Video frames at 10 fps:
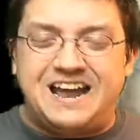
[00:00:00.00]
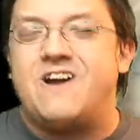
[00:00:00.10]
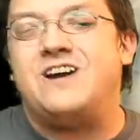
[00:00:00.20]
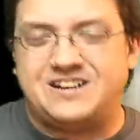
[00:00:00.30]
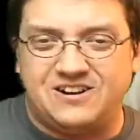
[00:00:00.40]

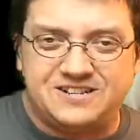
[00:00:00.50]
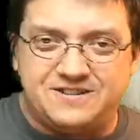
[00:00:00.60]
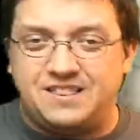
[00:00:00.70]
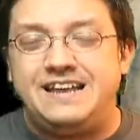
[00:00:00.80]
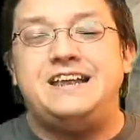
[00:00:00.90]

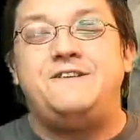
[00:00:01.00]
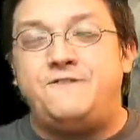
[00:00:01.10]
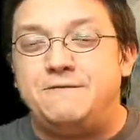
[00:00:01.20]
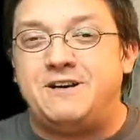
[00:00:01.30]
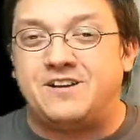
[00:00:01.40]
characters, leading
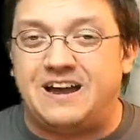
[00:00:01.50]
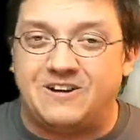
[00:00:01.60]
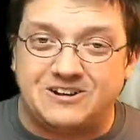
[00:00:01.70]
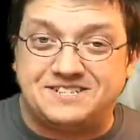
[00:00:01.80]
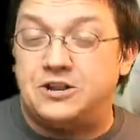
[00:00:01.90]
female
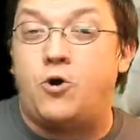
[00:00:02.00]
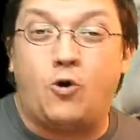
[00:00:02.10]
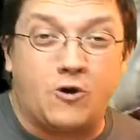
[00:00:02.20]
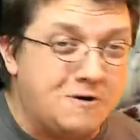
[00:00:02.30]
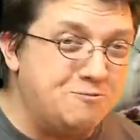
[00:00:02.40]
characters in a
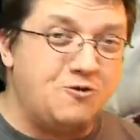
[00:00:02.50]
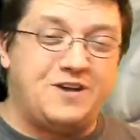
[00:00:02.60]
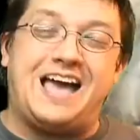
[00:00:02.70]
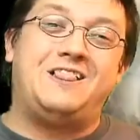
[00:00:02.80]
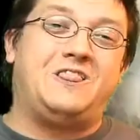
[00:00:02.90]
horror
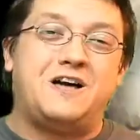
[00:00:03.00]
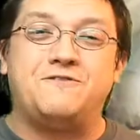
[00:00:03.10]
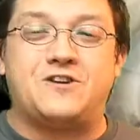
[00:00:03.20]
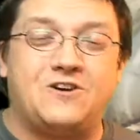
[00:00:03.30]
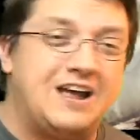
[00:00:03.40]
movie. I
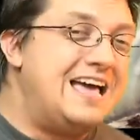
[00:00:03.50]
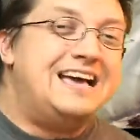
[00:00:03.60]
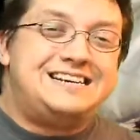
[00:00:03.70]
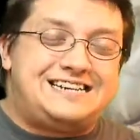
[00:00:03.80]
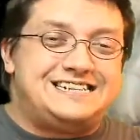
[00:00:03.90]
loved her.
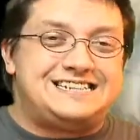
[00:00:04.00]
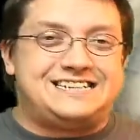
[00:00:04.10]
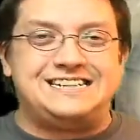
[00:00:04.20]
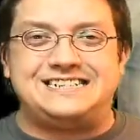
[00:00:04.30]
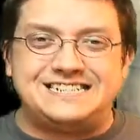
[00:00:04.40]
She's
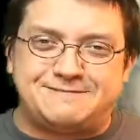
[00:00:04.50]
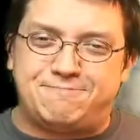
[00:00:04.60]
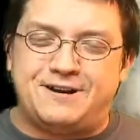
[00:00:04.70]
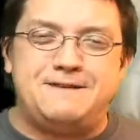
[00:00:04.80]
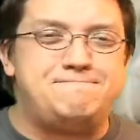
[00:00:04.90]
just
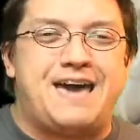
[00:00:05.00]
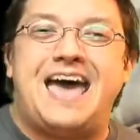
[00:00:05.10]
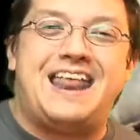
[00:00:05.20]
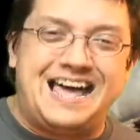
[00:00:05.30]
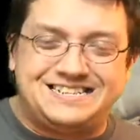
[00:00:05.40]
pretty
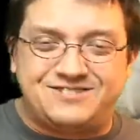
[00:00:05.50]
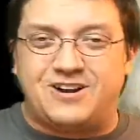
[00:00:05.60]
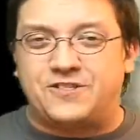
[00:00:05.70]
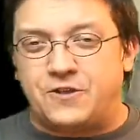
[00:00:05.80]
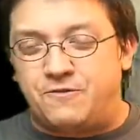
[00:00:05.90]
badass
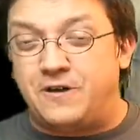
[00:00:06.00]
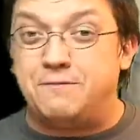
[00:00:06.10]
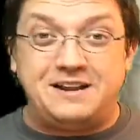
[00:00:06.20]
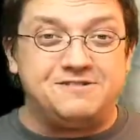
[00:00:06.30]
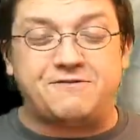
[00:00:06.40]
throughout the
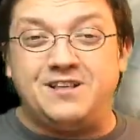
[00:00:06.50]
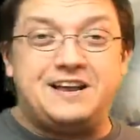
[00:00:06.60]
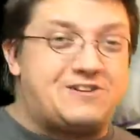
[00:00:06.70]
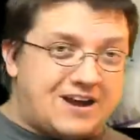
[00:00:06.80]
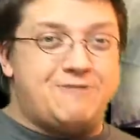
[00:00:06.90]
film, and it was really
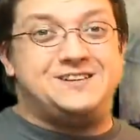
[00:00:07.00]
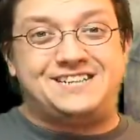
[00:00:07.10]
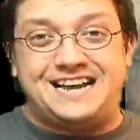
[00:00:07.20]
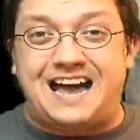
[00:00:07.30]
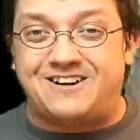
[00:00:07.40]
great when
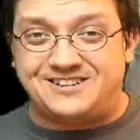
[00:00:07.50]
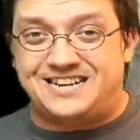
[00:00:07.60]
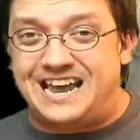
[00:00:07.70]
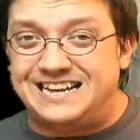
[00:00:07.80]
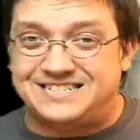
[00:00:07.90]
she got her
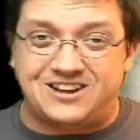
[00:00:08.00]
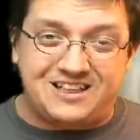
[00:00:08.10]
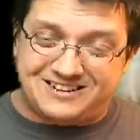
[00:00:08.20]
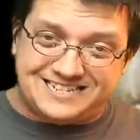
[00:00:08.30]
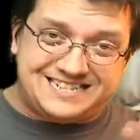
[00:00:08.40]
chainsaw.
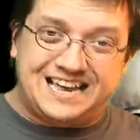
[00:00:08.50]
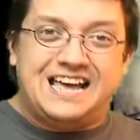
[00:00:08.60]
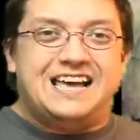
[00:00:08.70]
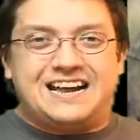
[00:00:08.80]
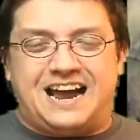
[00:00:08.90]
They're just
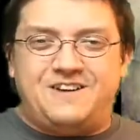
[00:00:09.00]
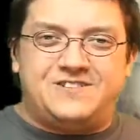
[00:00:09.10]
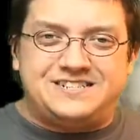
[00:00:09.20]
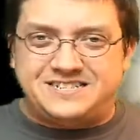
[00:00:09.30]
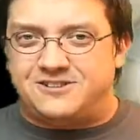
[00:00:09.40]
kind of
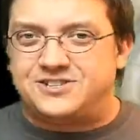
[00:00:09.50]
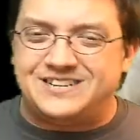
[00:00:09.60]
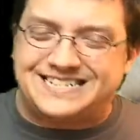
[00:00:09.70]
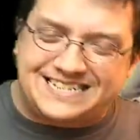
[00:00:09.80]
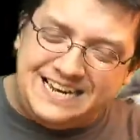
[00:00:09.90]
a
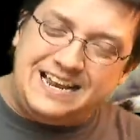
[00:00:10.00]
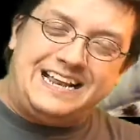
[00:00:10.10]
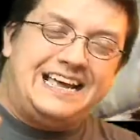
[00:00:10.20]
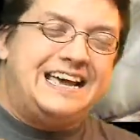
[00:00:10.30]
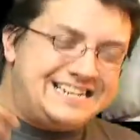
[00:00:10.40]
sultry scene,
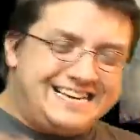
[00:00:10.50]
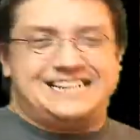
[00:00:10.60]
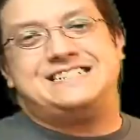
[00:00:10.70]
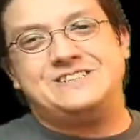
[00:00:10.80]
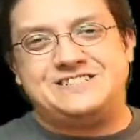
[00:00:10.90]
and she
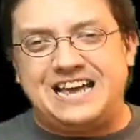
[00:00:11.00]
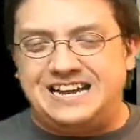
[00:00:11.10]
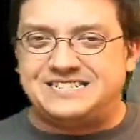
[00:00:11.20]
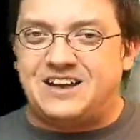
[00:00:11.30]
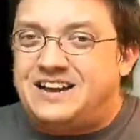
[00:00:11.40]
gets her
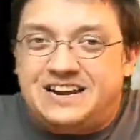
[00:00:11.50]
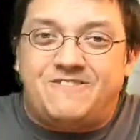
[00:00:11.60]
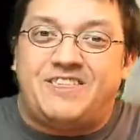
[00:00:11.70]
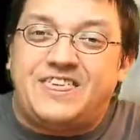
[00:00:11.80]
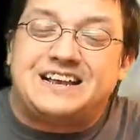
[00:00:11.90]
chainsaw, and you
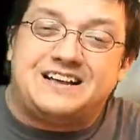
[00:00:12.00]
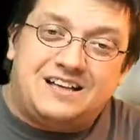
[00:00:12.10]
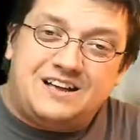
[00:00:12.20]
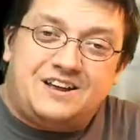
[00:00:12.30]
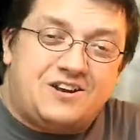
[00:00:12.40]
never think
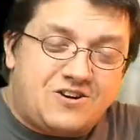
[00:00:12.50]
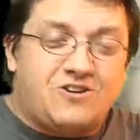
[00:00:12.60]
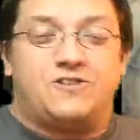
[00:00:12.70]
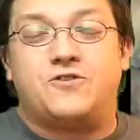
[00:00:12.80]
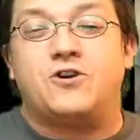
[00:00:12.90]
a
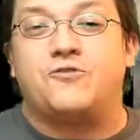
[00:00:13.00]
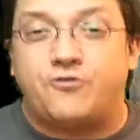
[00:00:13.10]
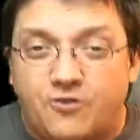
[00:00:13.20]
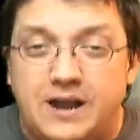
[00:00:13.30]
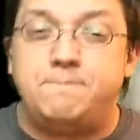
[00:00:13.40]
girl of her
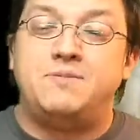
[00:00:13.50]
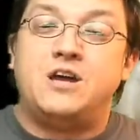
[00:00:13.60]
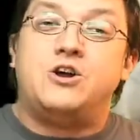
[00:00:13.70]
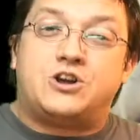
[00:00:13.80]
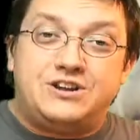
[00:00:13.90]
frame
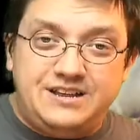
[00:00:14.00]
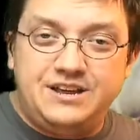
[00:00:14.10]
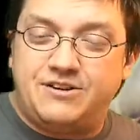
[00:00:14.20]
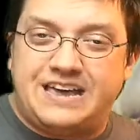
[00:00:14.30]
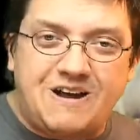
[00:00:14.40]
could
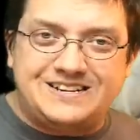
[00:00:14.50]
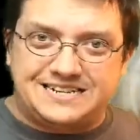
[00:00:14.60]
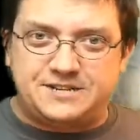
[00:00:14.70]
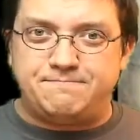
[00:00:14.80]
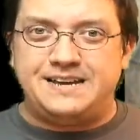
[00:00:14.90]
you carry
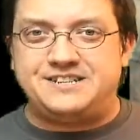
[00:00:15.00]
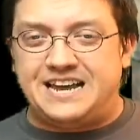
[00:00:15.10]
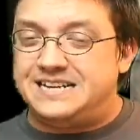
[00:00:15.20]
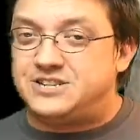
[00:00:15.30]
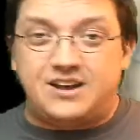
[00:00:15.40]
such a big
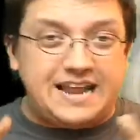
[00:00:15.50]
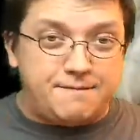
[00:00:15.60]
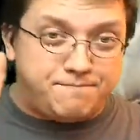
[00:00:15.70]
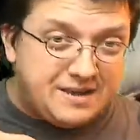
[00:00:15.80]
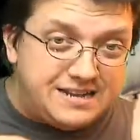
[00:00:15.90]
chainsaw.
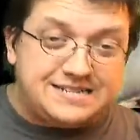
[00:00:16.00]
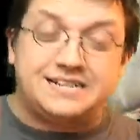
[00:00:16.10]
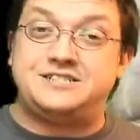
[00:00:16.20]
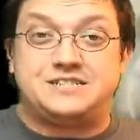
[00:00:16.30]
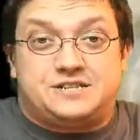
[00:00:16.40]
Not being
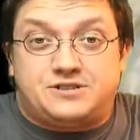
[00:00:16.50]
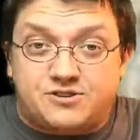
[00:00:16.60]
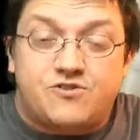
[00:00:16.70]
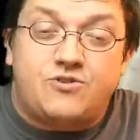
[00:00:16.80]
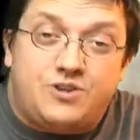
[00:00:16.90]
that just
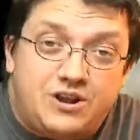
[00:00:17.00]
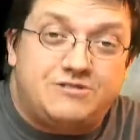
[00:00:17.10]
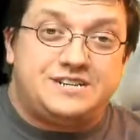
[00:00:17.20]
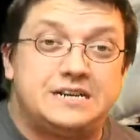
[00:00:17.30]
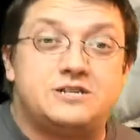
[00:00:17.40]
true, you know,
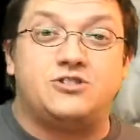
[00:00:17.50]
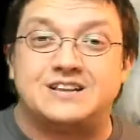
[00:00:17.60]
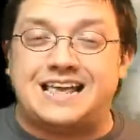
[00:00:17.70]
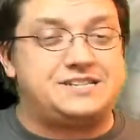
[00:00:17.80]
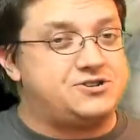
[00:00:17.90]
she doesn't
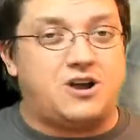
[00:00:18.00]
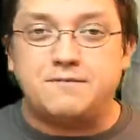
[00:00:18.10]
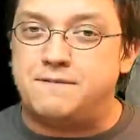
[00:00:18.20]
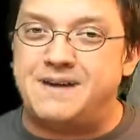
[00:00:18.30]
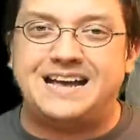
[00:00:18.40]
look that strong,
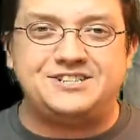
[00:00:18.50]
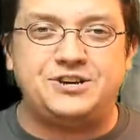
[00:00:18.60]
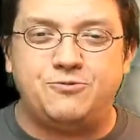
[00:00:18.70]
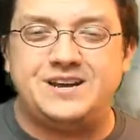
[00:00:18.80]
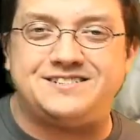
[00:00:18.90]
but man,
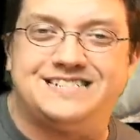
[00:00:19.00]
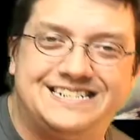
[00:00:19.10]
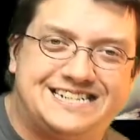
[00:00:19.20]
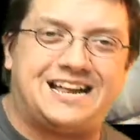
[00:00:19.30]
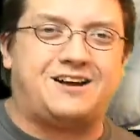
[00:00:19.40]
she wields
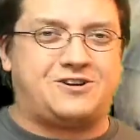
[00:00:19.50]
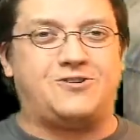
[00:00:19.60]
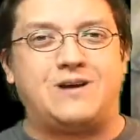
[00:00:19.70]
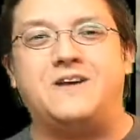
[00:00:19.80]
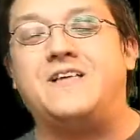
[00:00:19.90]
that
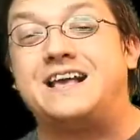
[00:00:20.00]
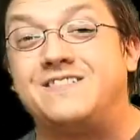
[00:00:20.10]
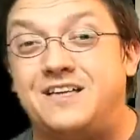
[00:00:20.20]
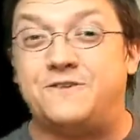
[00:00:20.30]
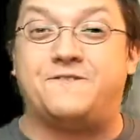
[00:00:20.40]
sucker around like
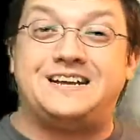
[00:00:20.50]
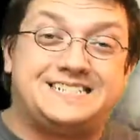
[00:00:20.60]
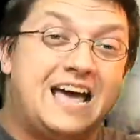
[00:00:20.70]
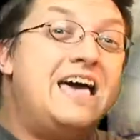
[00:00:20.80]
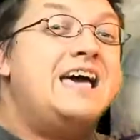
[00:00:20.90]

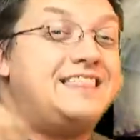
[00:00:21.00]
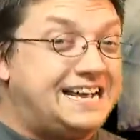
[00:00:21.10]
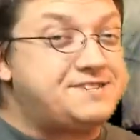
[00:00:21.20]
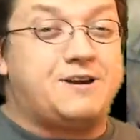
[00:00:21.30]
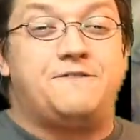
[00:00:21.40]
Leatherface.
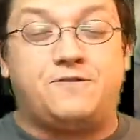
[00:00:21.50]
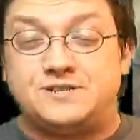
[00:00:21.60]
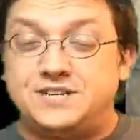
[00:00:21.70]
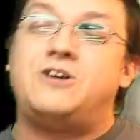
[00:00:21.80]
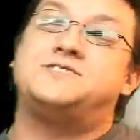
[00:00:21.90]
That's right,
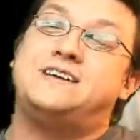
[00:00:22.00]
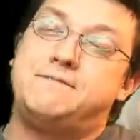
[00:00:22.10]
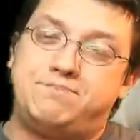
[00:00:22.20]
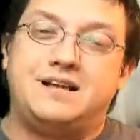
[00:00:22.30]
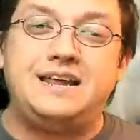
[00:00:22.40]
folks, you also
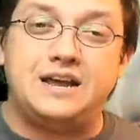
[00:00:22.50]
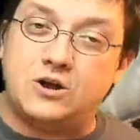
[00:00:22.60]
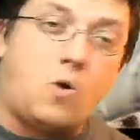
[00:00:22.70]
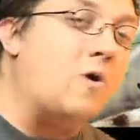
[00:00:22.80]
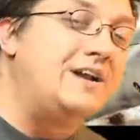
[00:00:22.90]
get plenty of
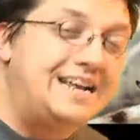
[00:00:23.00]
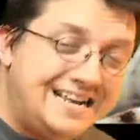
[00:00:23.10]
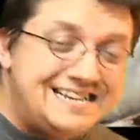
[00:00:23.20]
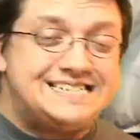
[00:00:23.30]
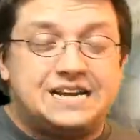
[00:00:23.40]
gore in it.
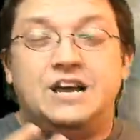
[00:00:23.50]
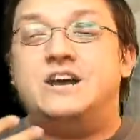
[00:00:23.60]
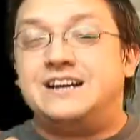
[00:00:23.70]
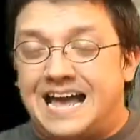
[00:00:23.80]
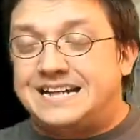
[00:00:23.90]
It is
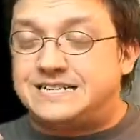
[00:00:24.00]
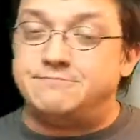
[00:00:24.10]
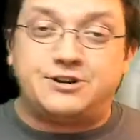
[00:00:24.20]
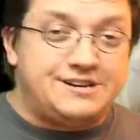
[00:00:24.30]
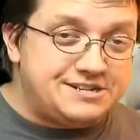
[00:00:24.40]
got
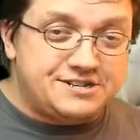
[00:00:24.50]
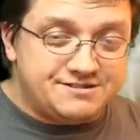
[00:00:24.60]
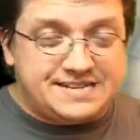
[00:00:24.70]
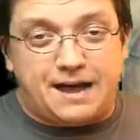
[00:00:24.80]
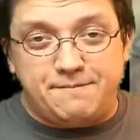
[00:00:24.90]
some
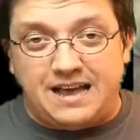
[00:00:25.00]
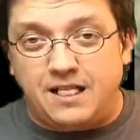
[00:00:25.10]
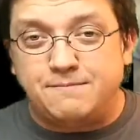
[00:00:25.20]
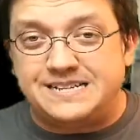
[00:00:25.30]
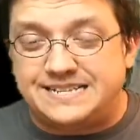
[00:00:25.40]
traditional zombie
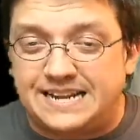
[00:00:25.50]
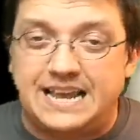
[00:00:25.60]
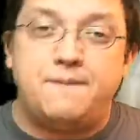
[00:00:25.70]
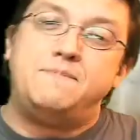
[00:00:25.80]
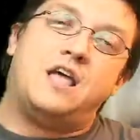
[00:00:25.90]
elements in
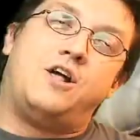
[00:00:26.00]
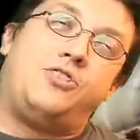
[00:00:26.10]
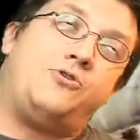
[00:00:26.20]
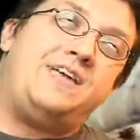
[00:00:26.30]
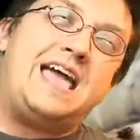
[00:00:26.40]
it,
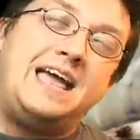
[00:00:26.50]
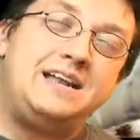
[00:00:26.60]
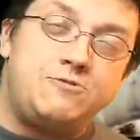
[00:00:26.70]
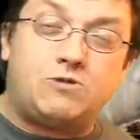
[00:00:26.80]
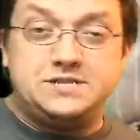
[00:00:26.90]
though the
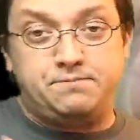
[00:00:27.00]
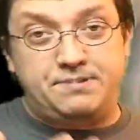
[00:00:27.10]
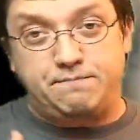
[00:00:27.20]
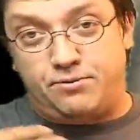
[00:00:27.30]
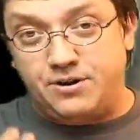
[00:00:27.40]
ending was a
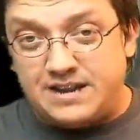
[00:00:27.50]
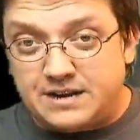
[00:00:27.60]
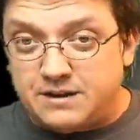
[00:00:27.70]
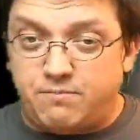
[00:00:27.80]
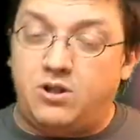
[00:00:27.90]
bit
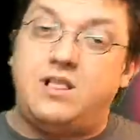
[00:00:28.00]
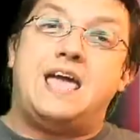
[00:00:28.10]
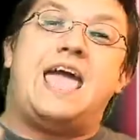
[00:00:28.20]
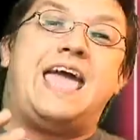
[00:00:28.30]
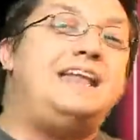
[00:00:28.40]
predictable,
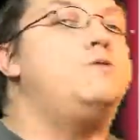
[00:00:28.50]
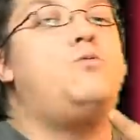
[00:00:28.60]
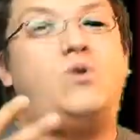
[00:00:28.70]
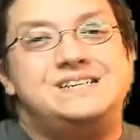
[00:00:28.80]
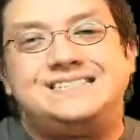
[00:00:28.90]
and it
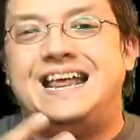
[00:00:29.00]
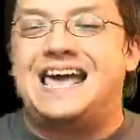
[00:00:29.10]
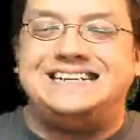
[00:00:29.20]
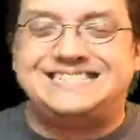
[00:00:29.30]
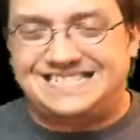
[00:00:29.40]
wasn't
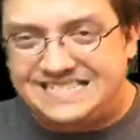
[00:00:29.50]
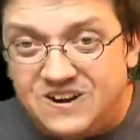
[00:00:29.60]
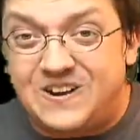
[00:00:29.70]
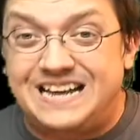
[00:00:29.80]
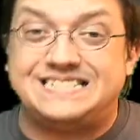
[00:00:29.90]
as
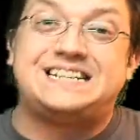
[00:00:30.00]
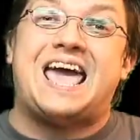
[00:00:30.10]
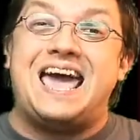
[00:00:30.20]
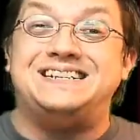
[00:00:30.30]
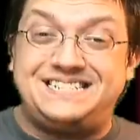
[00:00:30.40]
serious
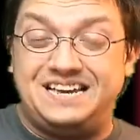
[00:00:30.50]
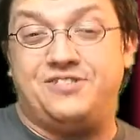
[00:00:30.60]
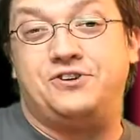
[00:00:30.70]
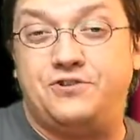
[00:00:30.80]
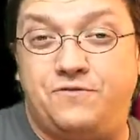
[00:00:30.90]
as the
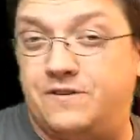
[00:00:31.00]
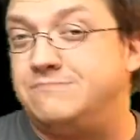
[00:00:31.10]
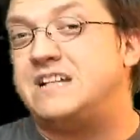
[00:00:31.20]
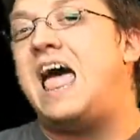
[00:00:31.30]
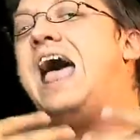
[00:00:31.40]
other two
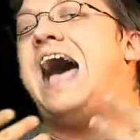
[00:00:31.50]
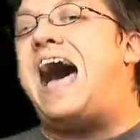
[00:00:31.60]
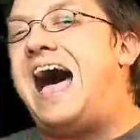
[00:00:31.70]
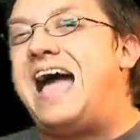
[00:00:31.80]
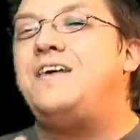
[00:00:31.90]
films.
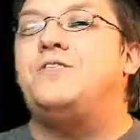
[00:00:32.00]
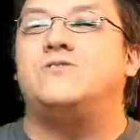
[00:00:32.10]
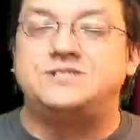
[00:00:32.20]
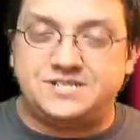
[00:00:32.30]
I, though,